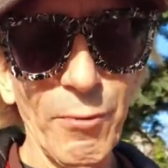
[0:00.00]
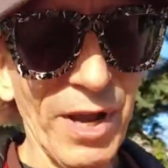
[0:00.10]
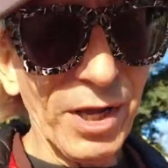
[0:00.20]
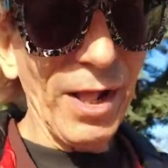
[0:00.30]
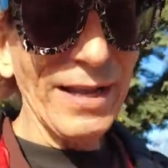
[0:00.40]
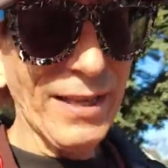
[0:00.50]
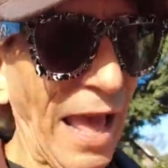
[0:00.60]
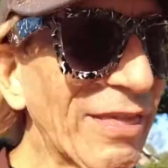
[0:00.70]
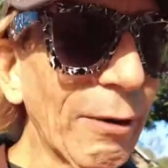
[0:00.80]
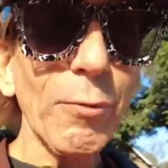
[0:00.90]
will is,
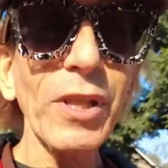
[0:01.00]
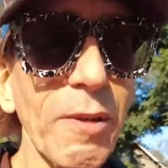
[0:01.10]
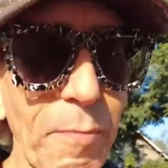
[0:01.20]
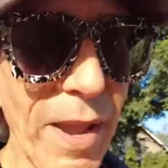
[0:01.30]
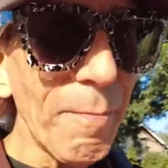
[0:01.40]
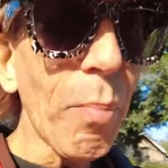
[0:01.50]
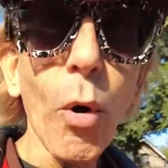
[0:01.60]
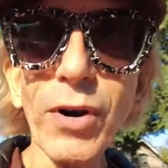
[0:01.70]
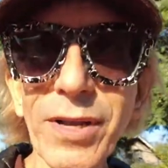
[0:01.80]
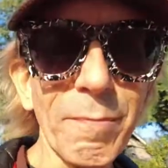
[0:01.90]
I think, really
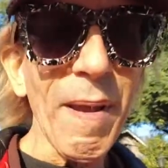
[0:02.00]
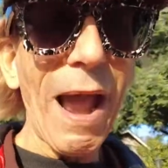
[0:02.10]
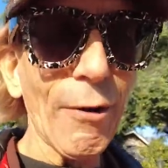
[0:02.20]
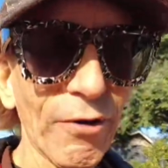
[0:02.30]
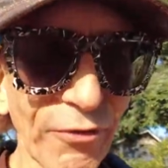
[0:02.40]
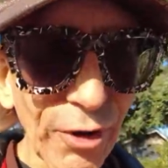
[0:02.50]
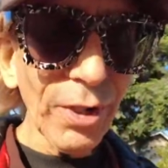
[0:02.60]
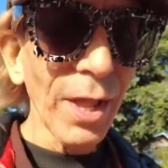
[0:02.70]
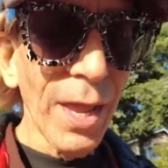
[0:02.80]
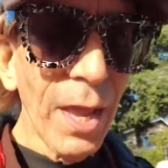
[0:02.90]
important and
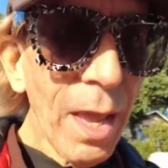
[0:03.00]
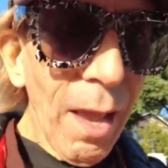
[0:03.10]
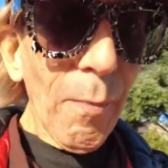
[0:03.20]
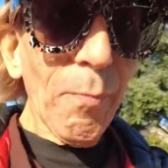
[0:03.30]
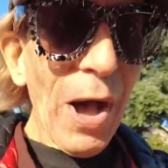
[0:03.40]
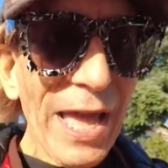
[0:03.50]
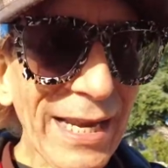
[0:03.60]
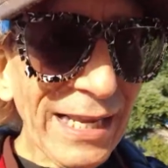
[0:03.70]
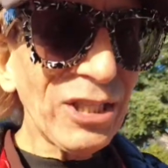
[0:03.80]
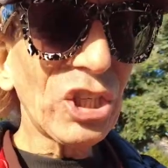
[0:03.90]
powerful. But
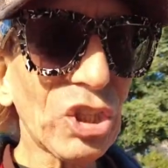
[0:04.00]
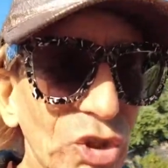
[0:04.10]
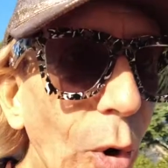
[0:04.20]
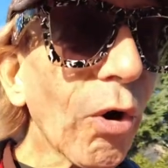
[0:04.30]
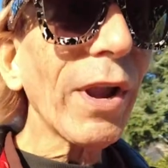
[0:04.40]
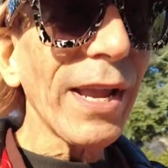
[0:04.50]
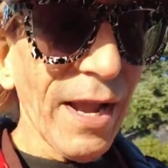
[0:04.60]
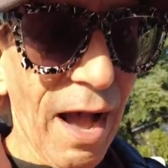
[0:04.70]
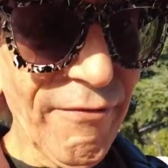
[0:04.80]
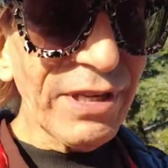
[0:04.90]
his
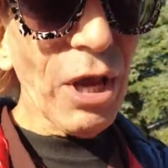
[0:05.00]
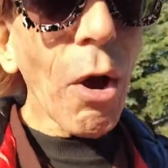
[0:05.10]
story of his